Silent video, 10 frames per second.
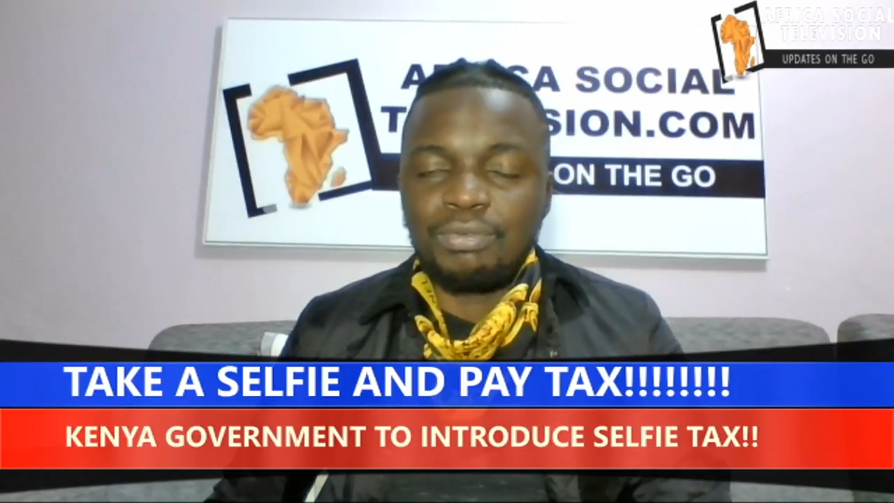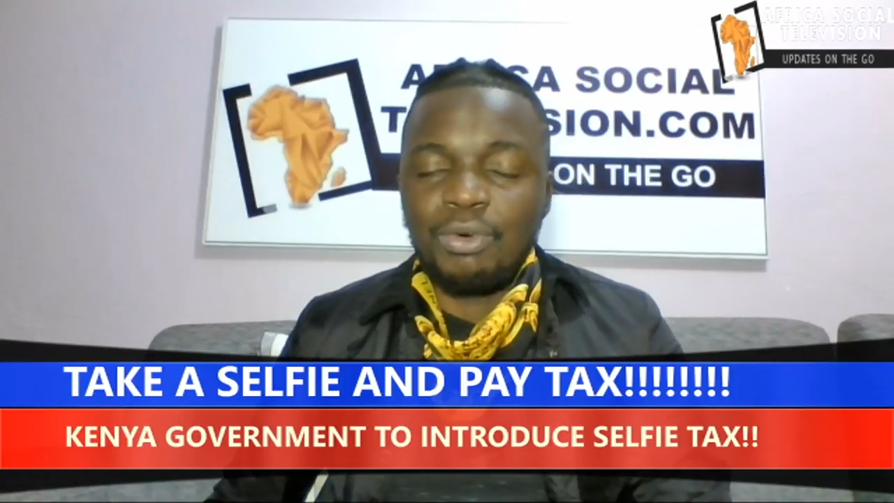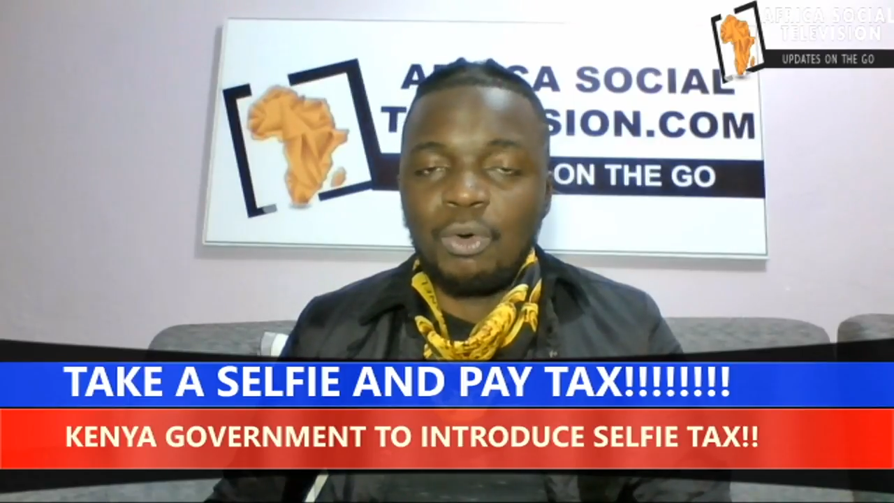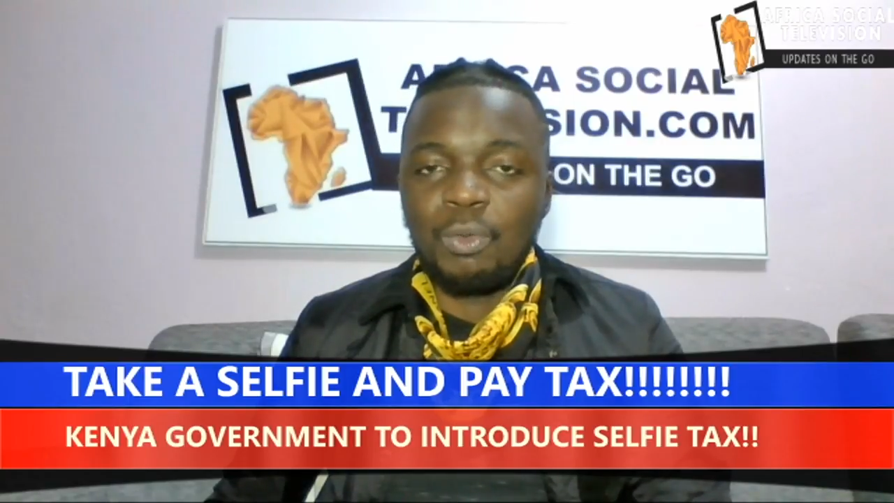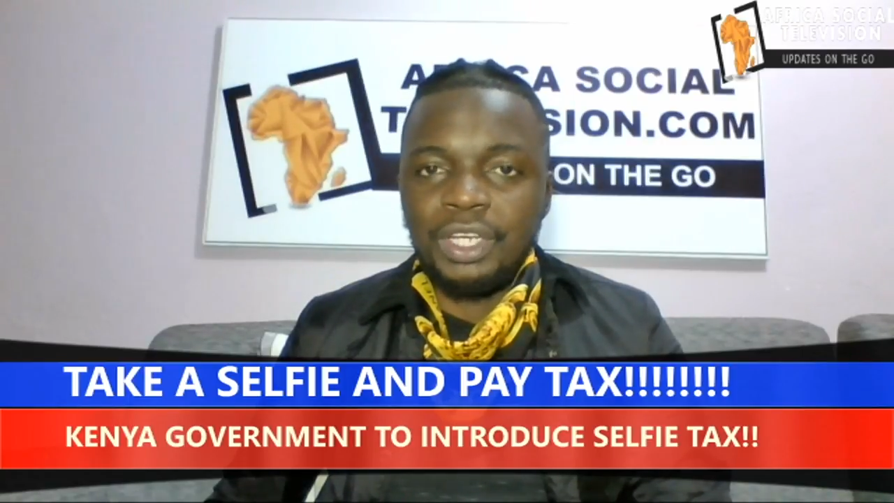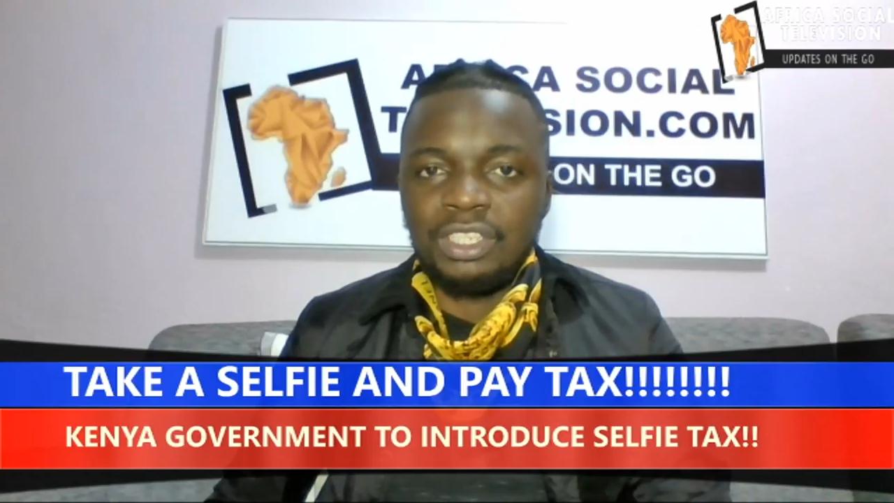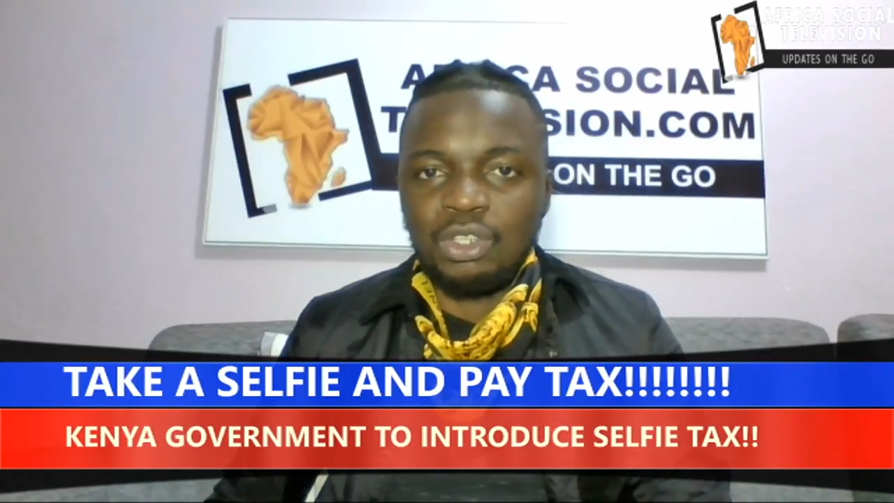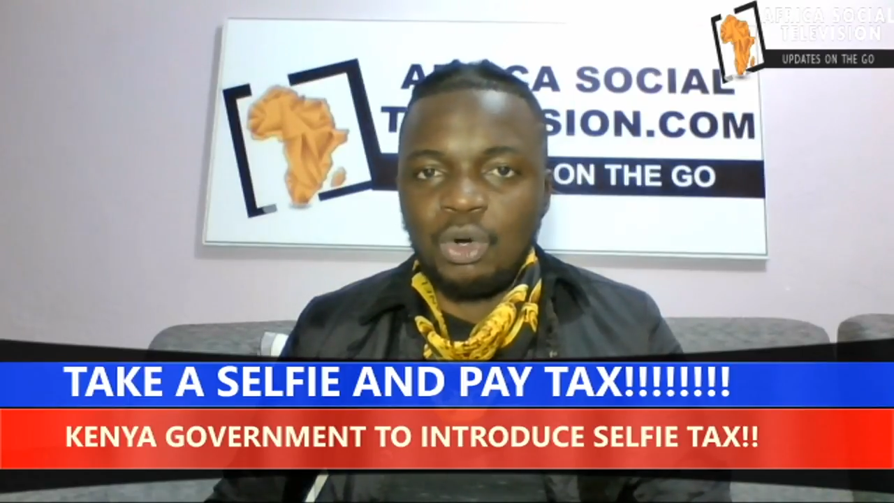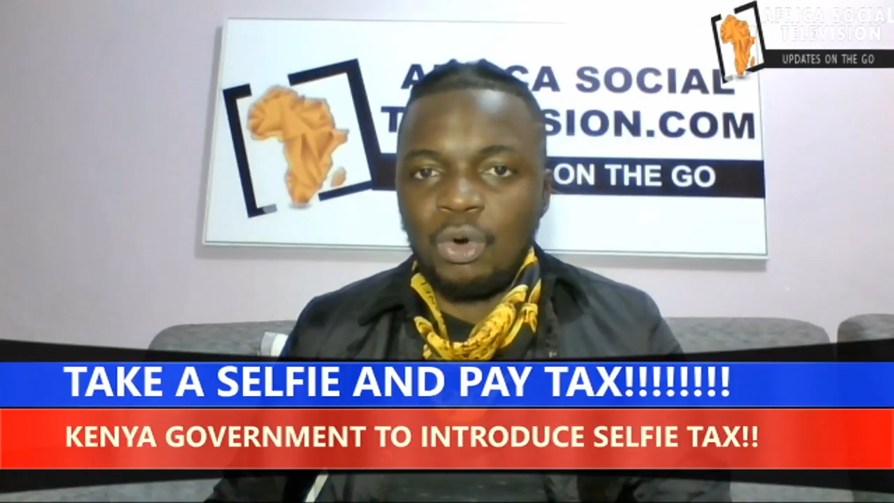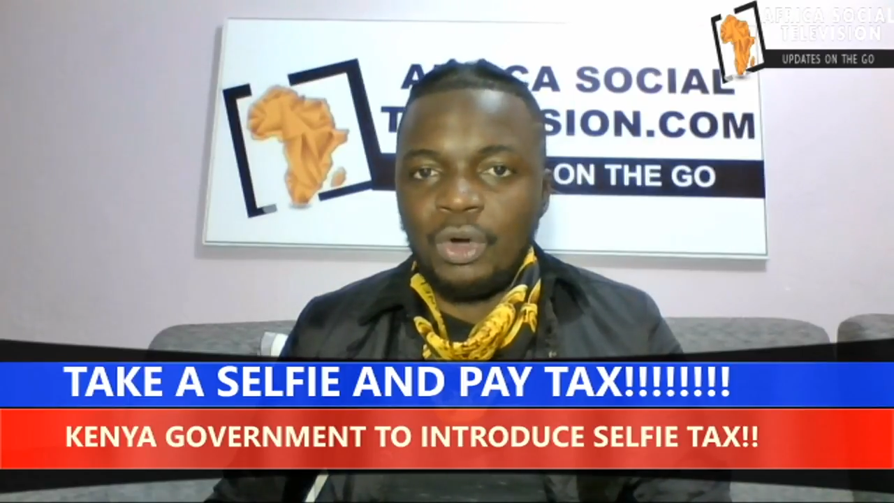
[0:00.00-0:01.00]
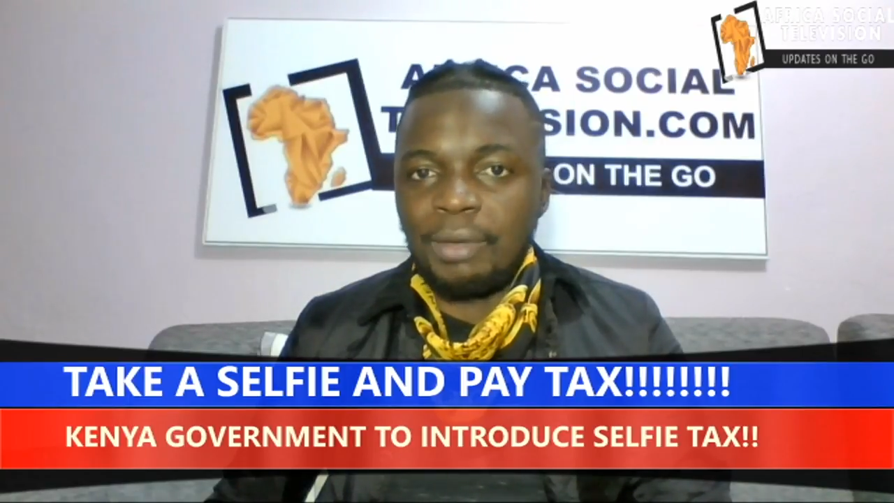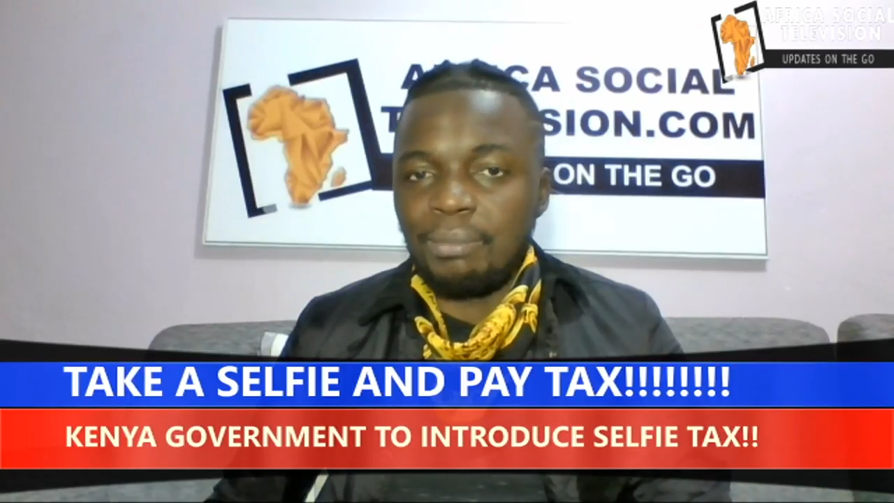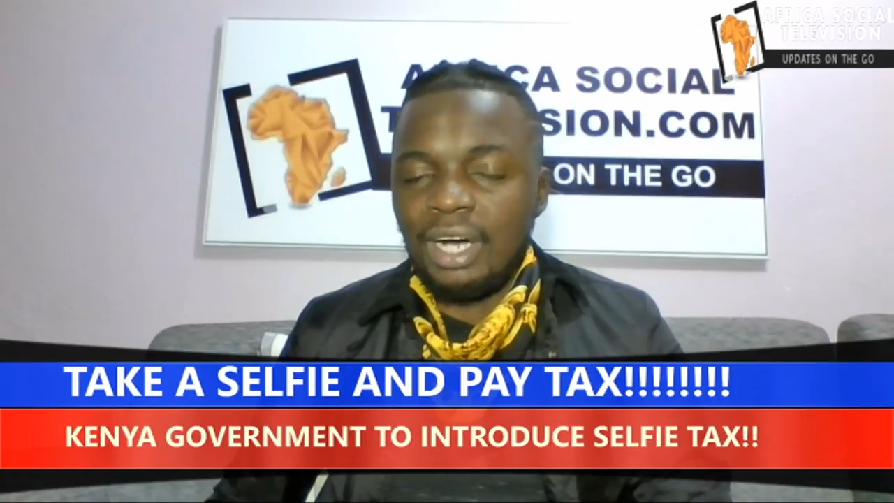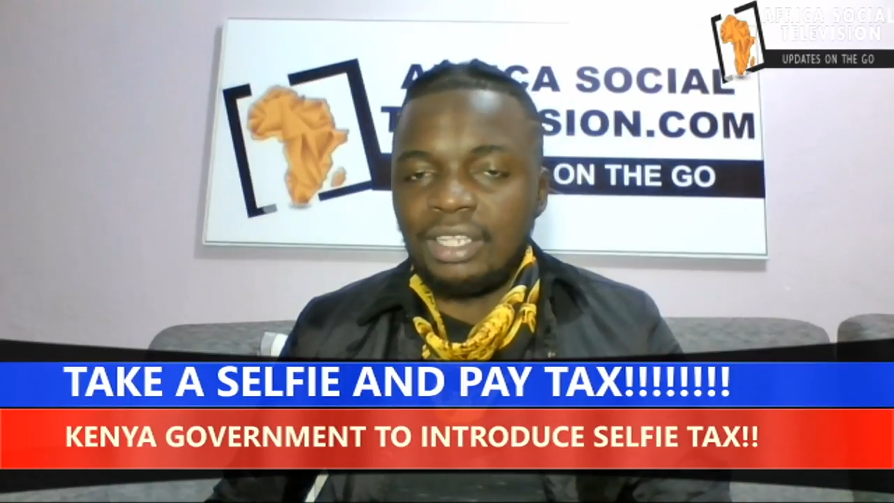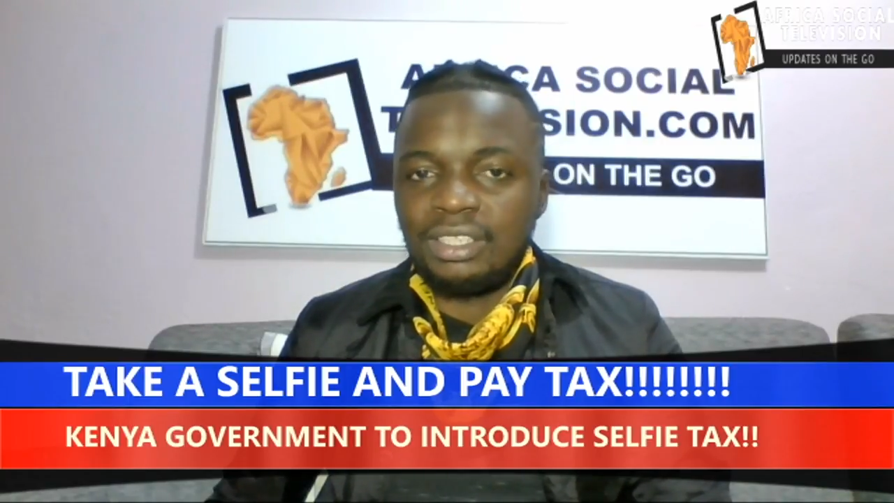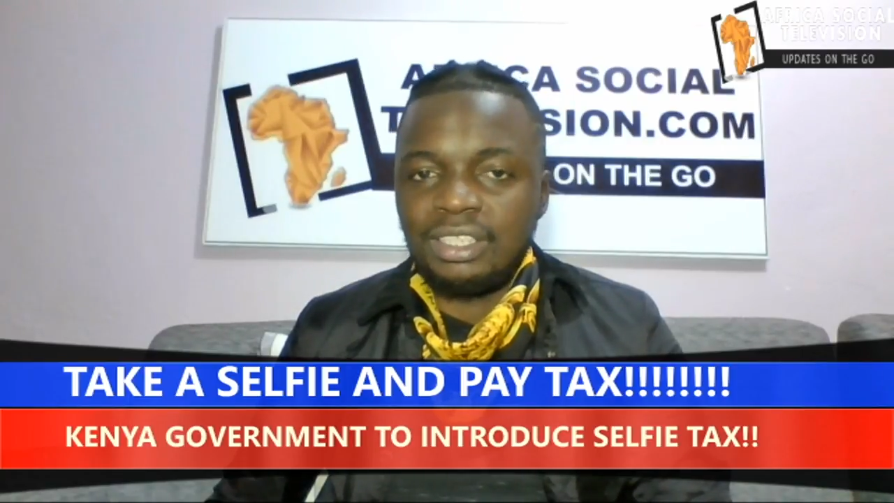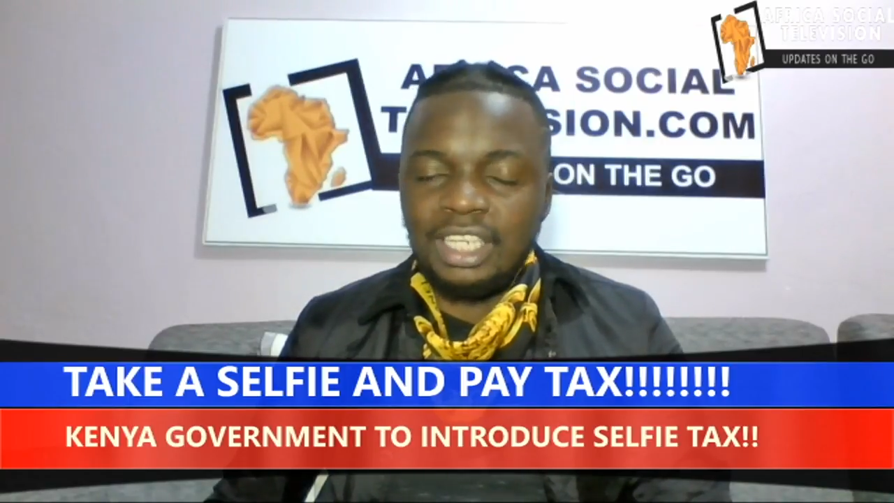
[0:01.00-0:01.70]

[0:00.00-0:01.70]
4 weeks or a month,